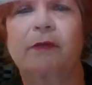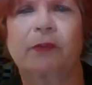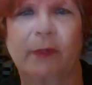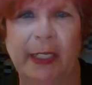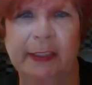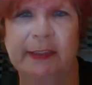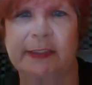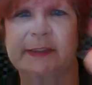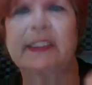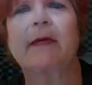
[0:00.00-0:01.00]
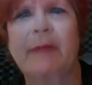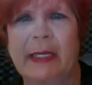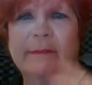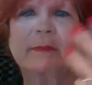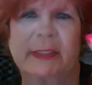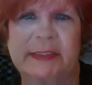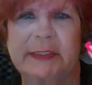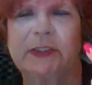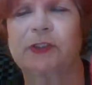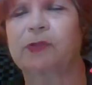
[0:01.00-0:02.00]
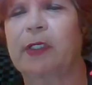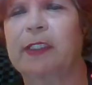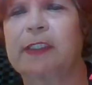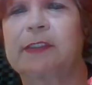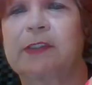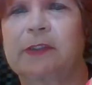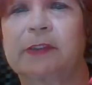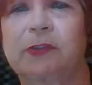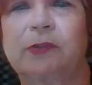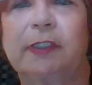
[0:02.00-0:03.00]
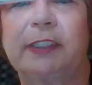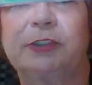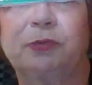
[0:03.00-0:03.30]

the grandkids, not mine, but my sister's grandkids, all the school age